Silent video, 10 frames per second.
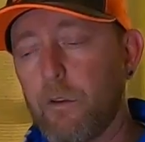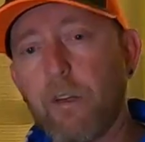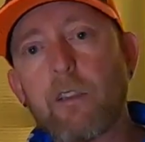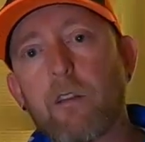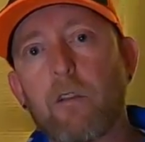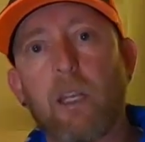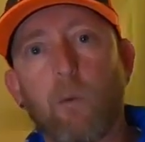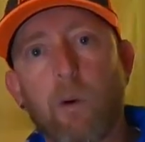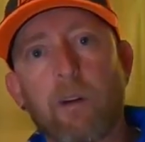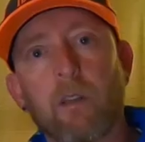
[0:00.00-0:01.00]
This is like
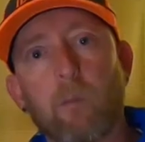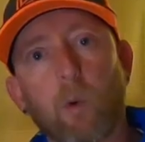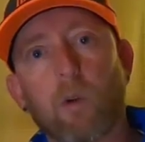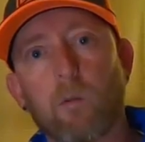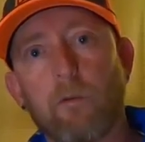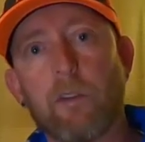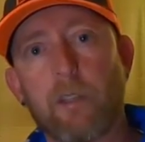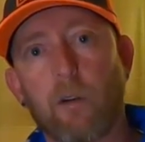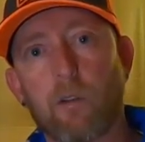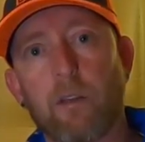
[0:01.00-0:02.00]
wearing a portable fish
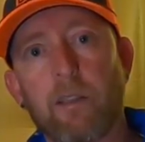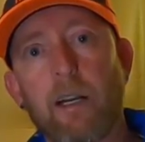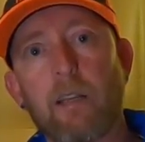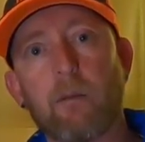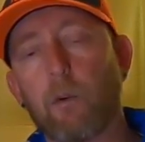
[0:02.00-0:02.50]
house on the ice.